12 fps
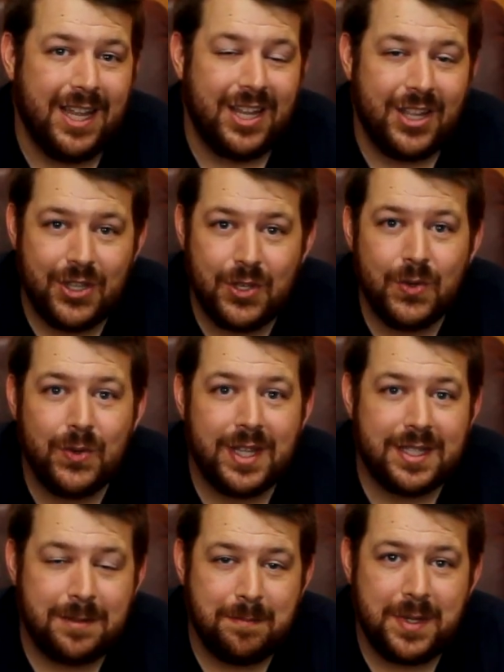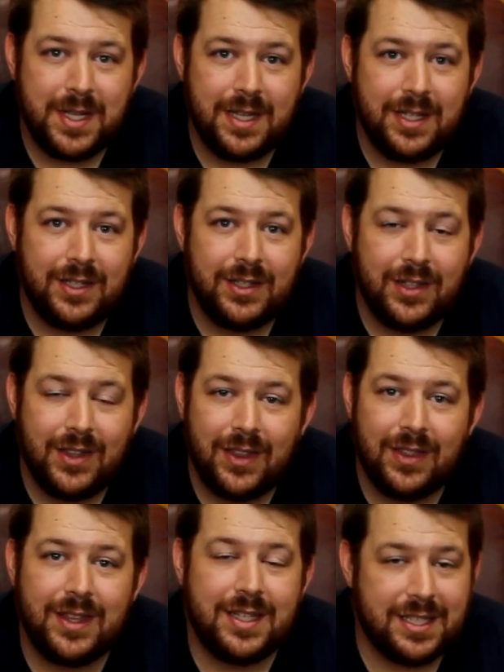You get to be
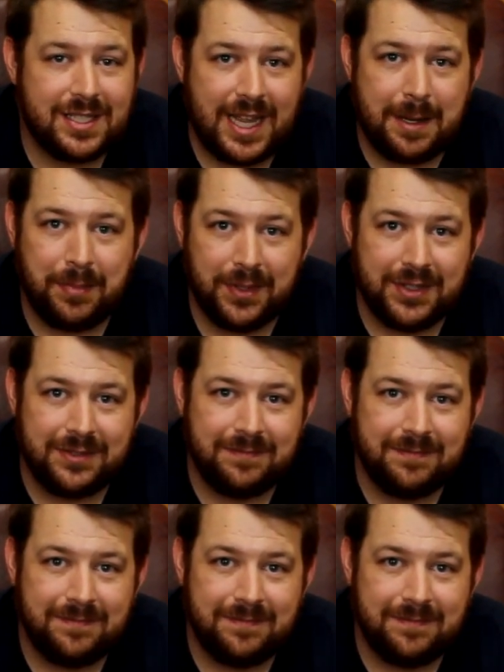the discipler.